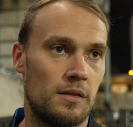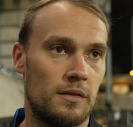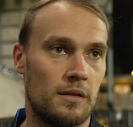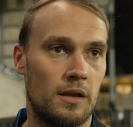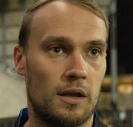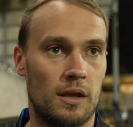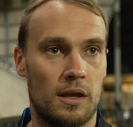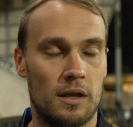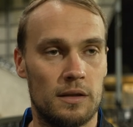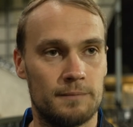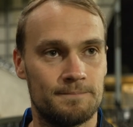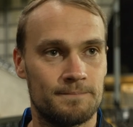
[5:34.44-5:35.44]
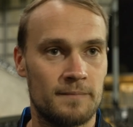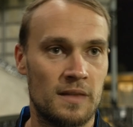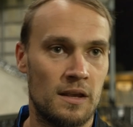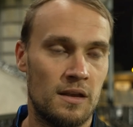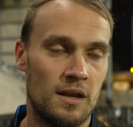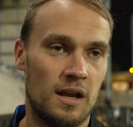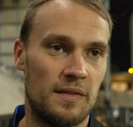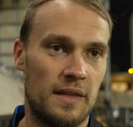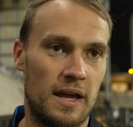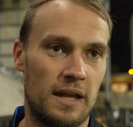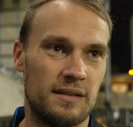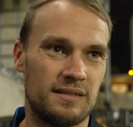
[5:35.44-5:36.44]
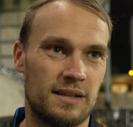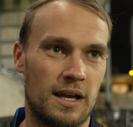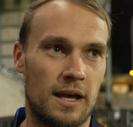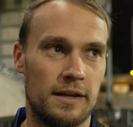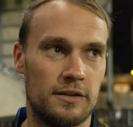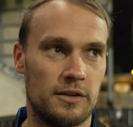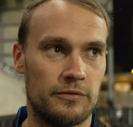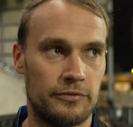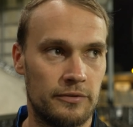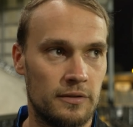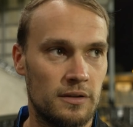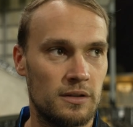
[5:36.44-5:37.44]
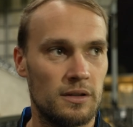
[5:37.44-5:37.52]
the and then kind of